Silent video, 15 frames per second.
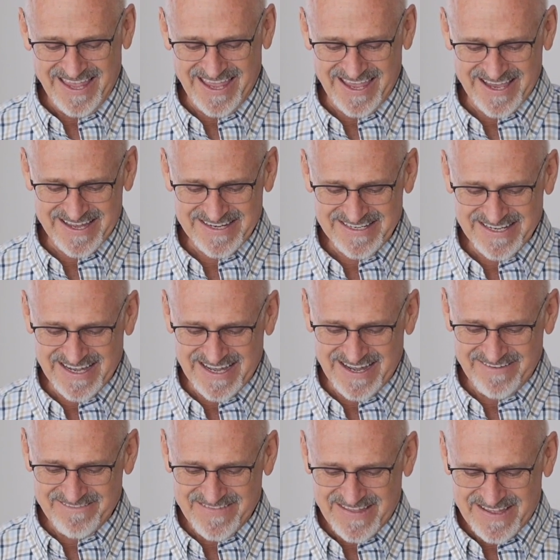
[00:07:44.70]
And
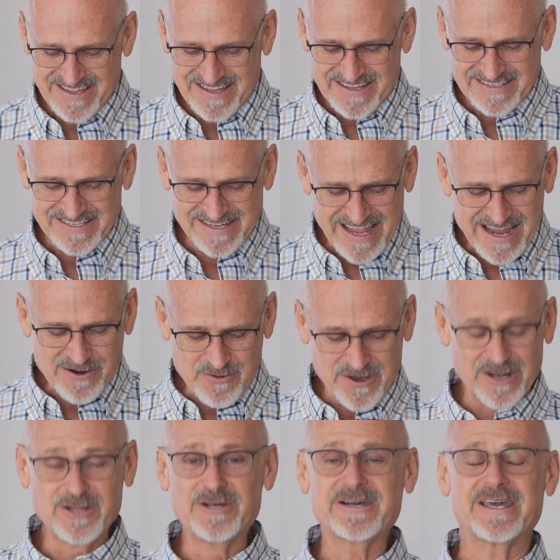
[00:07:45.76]
today I
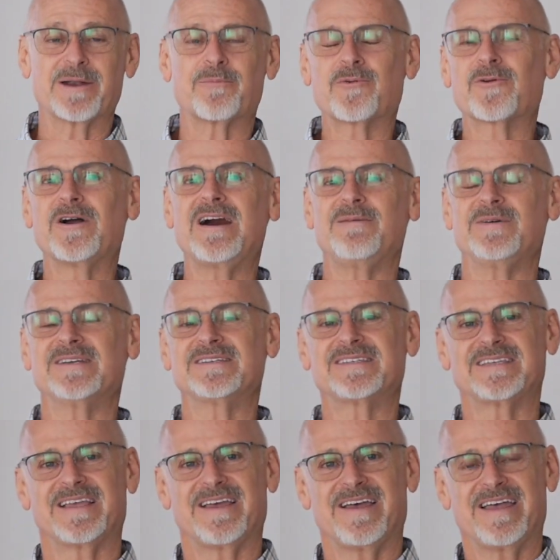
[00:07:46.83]
want to look at a
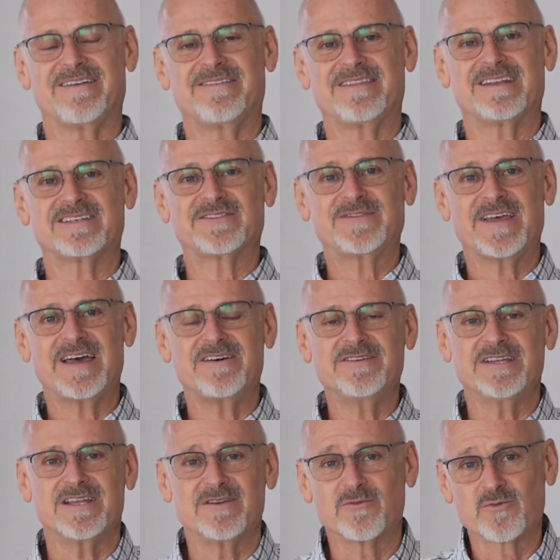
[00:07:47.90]
promise that is
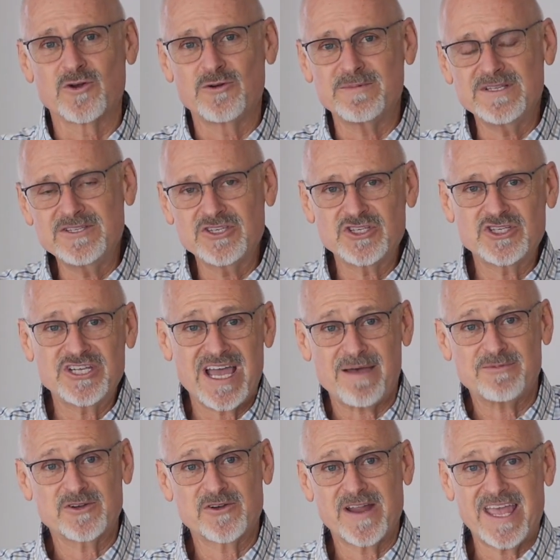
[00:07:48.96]
found in Romans
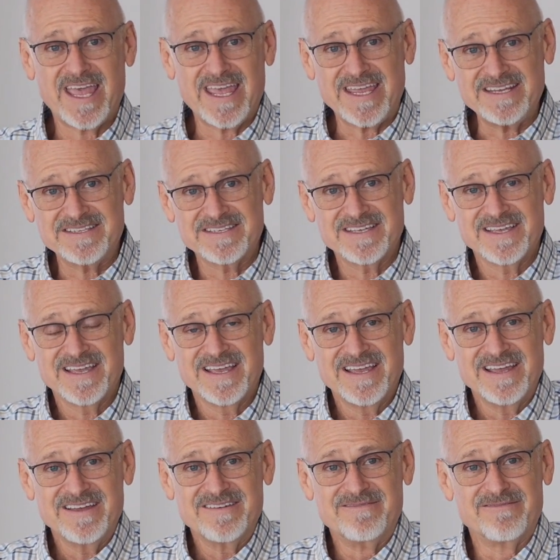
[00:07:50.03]
chapter 8,
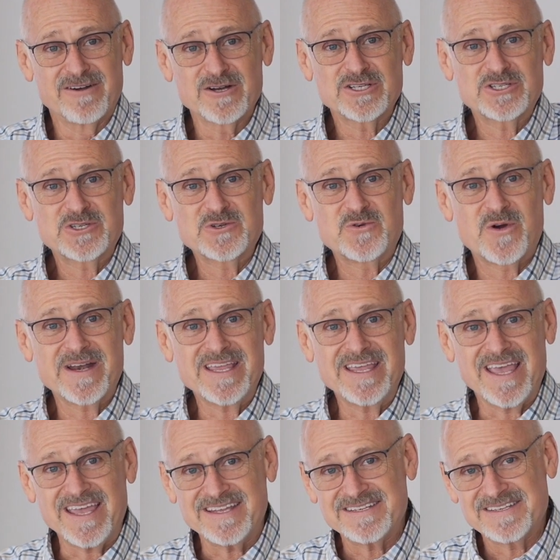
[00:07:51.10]
verse
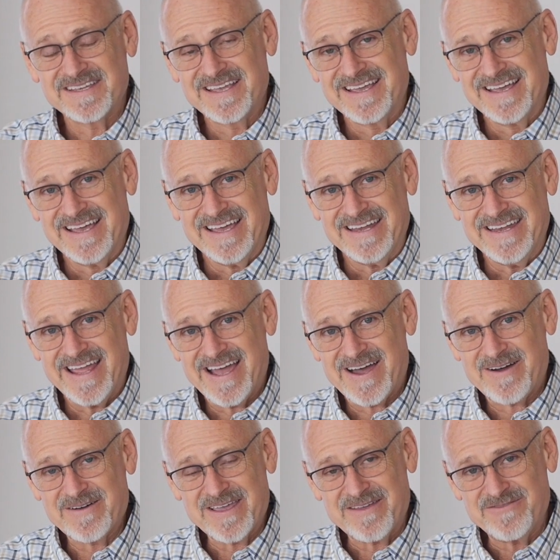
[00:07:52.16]
28.
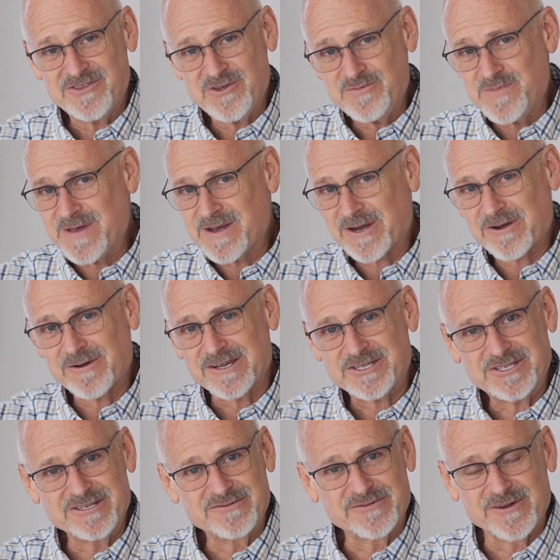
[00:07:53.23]
Now, if you've been a
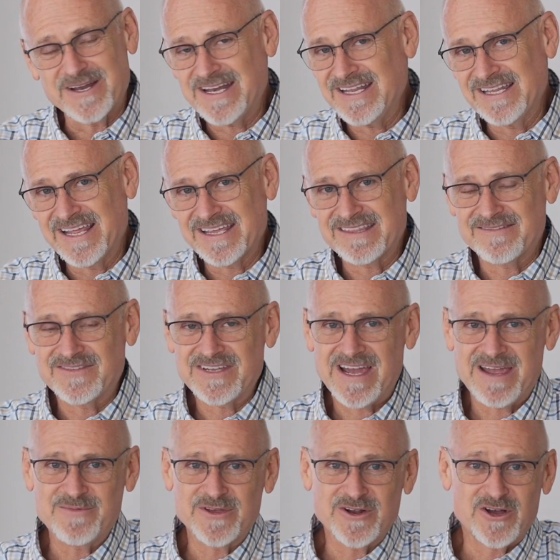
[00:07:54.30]
Christian for any length of
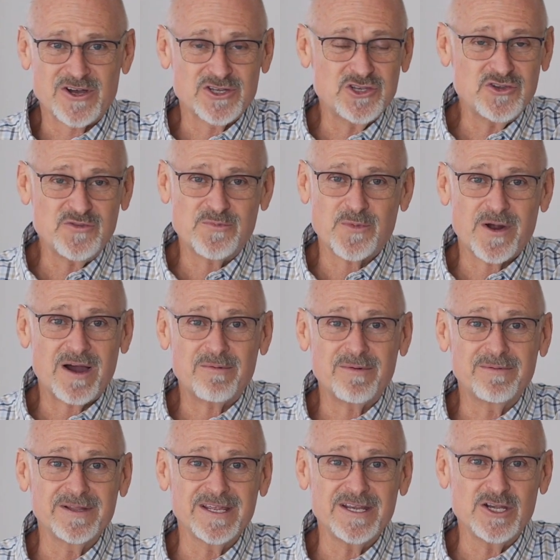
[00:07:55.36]
time at all, you
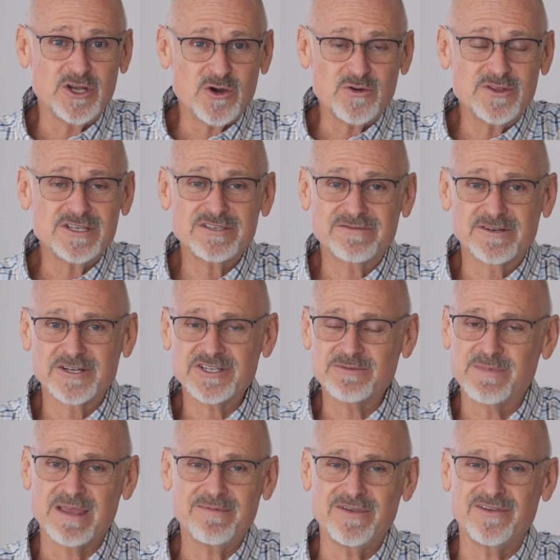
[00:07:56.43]
probably know this
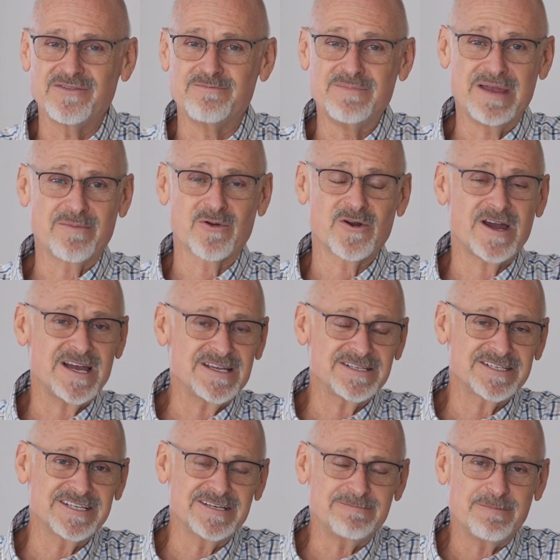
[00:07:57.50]
verse. Maybe you've
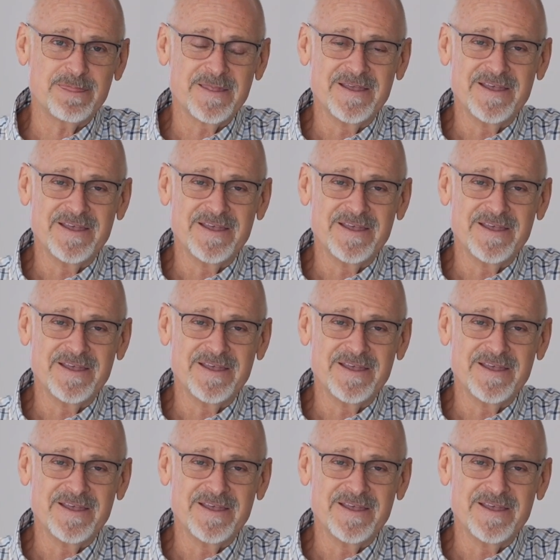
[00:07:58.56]
memorized it.